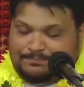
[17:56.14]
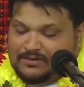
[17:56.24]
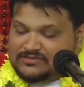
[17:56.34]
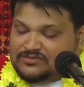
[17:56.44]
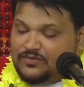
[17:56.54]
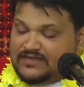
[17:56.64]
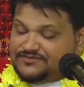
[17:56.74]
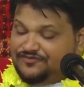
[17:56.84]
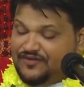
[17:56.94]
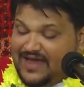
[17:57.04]
the person wears
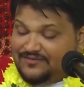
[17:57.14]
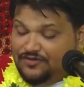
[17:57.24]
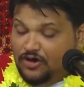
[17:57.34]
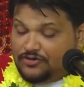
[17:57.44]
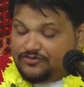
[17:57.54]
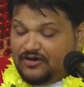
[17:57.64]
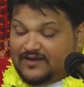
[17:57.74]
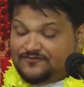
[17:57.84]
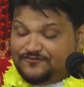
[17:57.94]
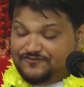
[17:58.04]

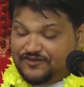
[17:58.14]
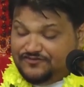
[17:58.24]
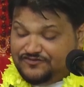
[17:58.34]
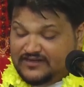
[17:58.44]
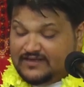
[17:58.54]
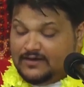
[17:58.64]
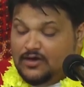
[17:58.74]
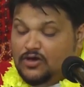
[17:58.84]
550